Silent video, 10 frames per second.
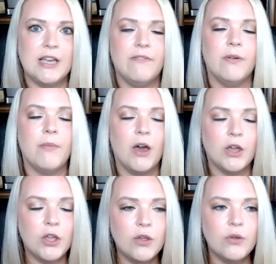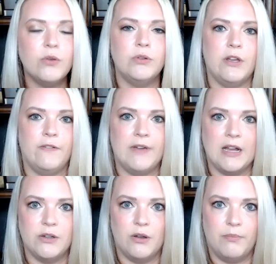have a huge
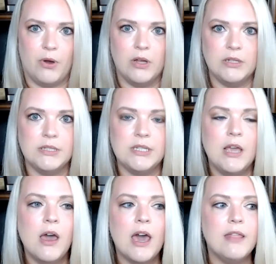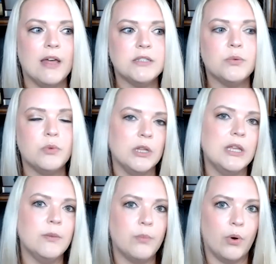effect on bonds. And that's a really
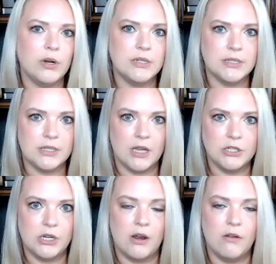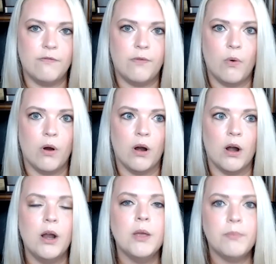important discussion for
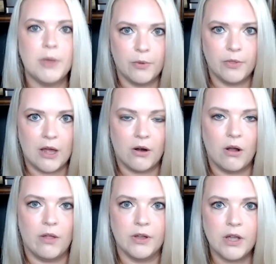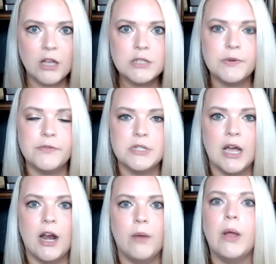people that are on the cusp of
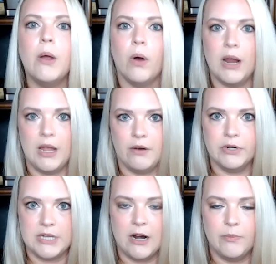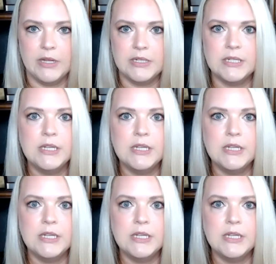retirement or in retirement.